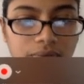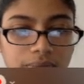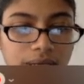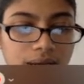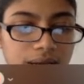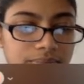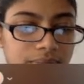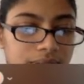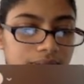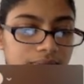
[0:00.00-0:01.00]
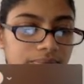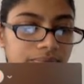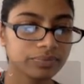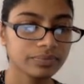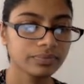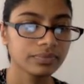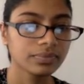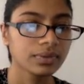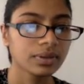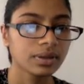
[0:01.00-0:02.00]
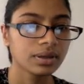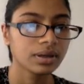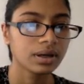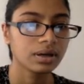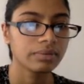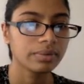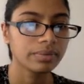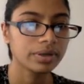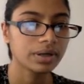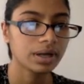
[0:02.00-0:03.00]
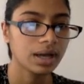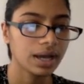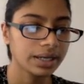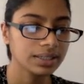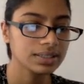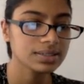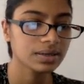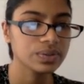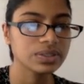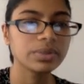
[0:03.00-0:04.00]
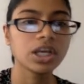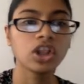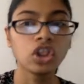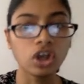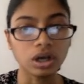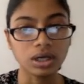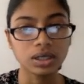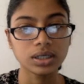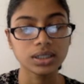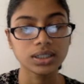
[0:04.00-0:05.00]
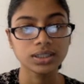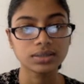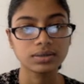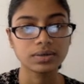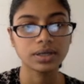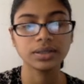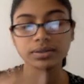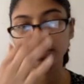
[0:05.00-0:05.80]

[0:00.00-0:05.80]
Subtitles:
my hide button. Remember, hide is going to be a look, right?